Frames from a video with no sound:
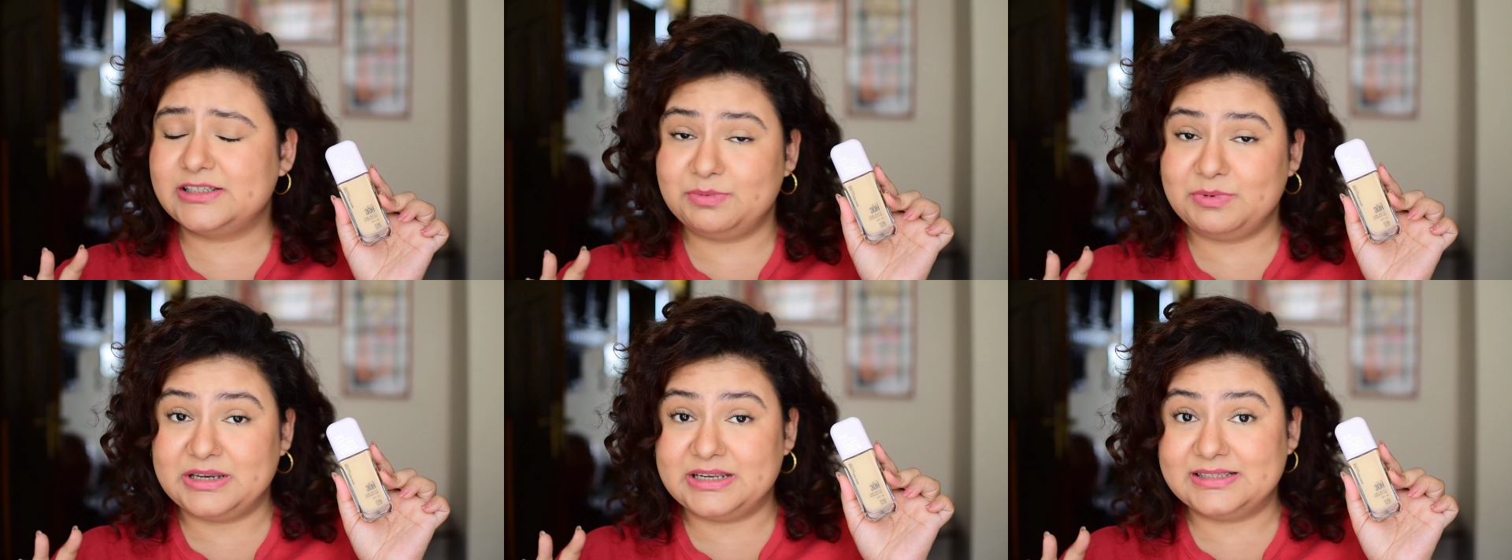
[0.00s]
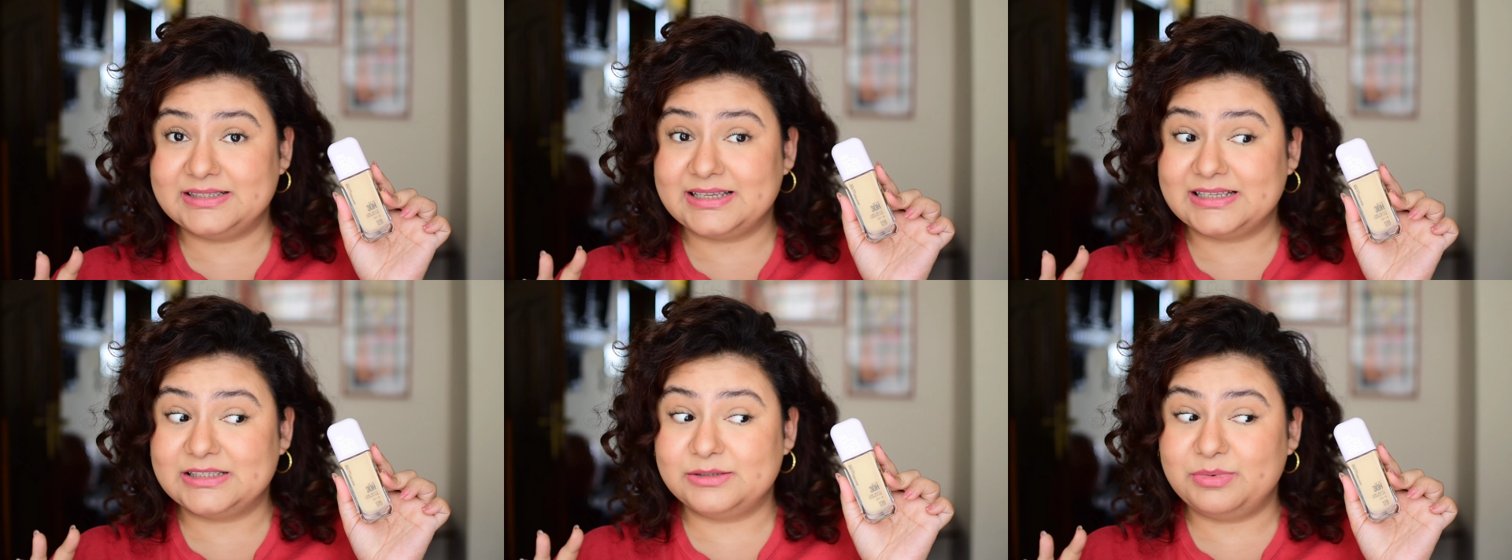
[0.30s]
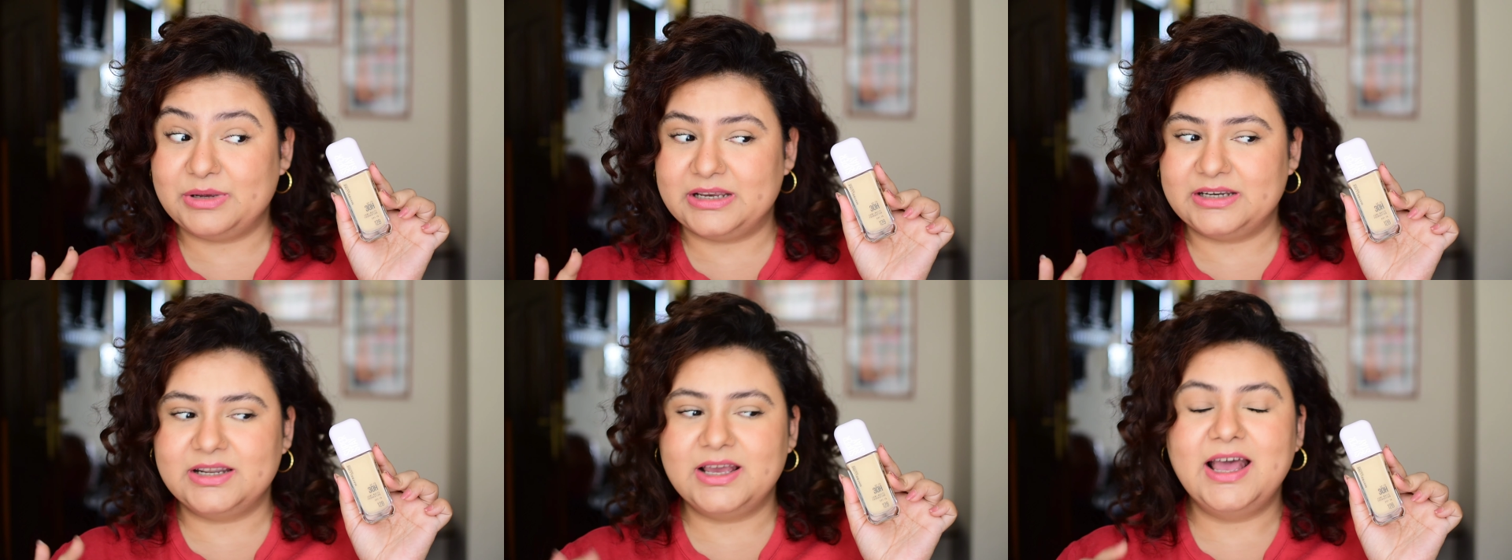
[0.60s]
your experience
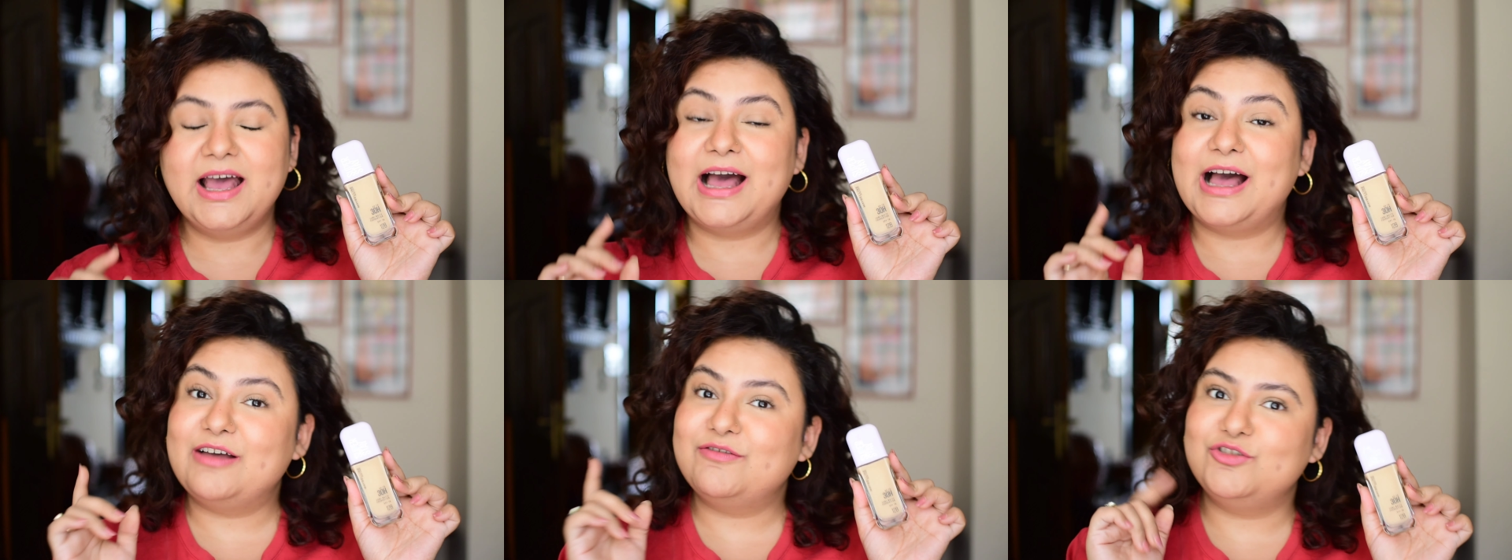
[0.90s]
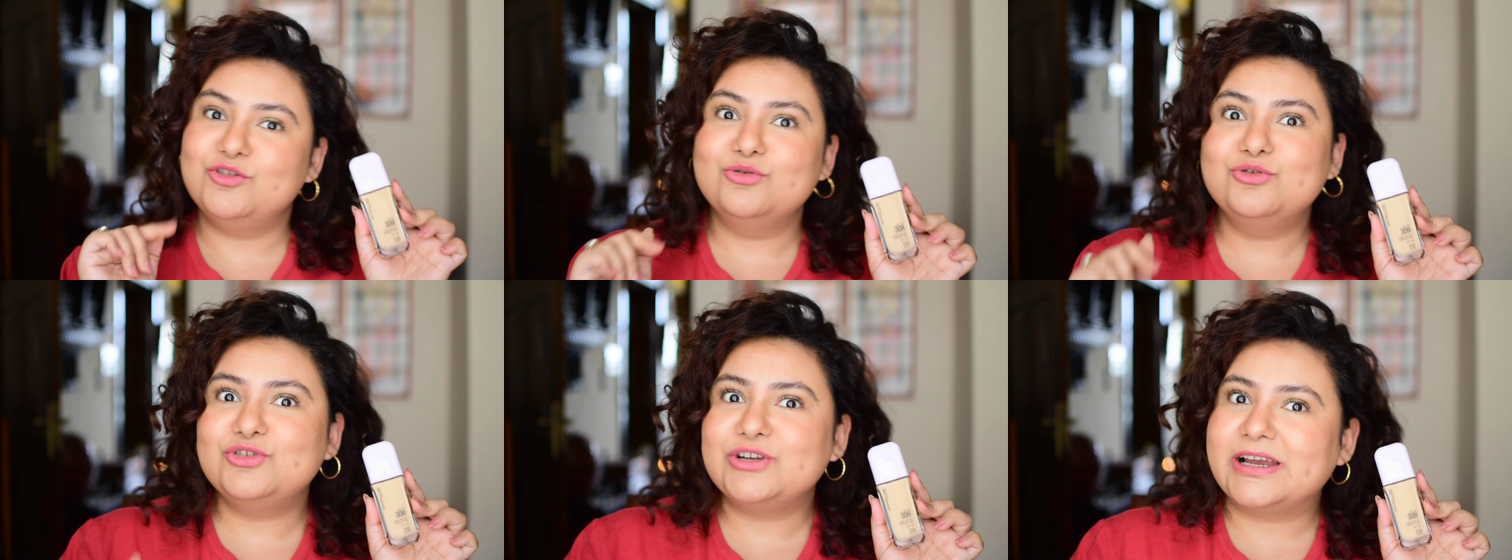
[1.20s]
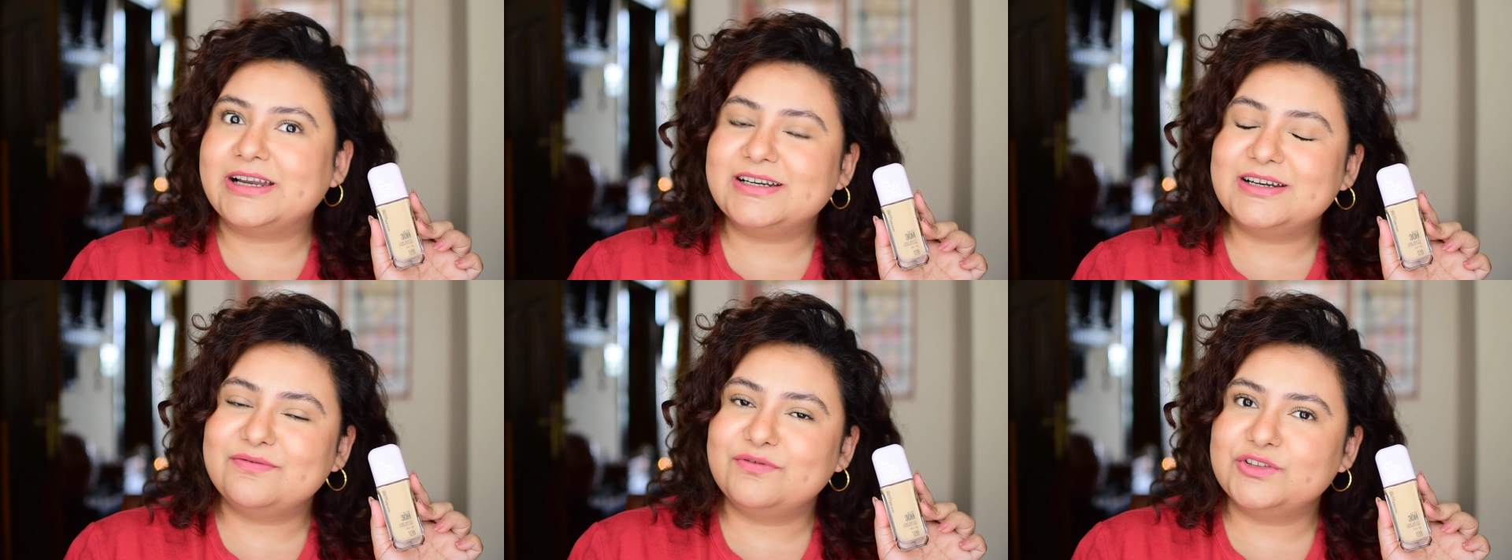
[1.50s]
has been. Have
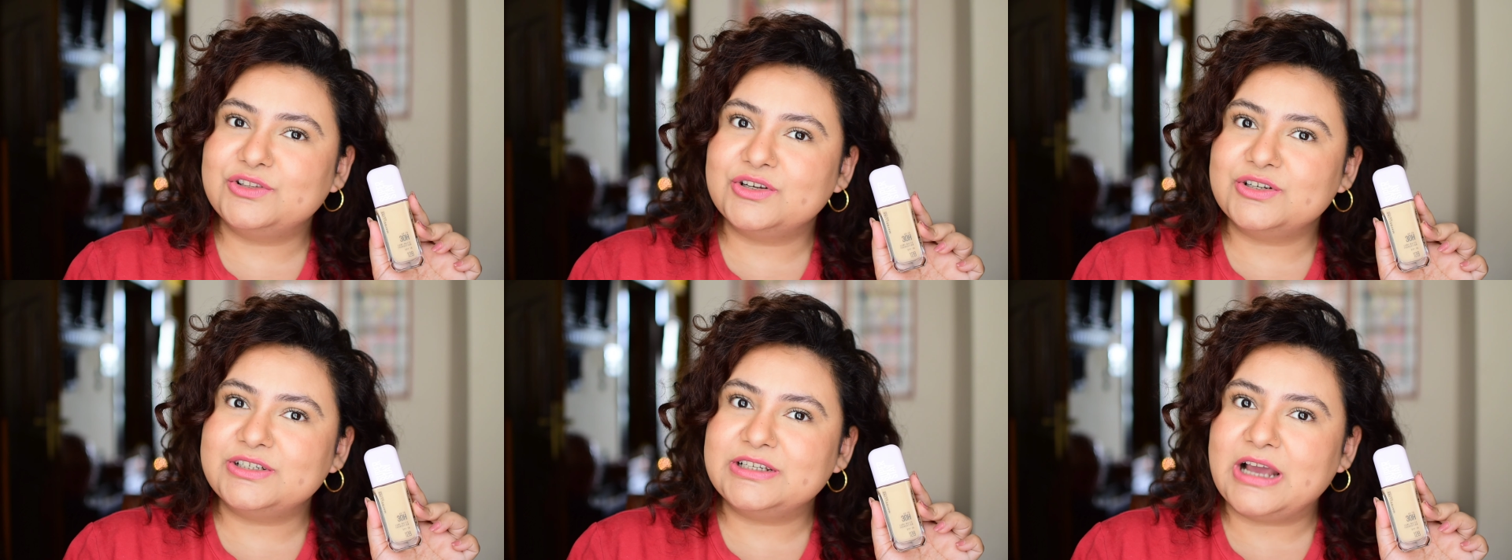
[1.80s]
you tried it for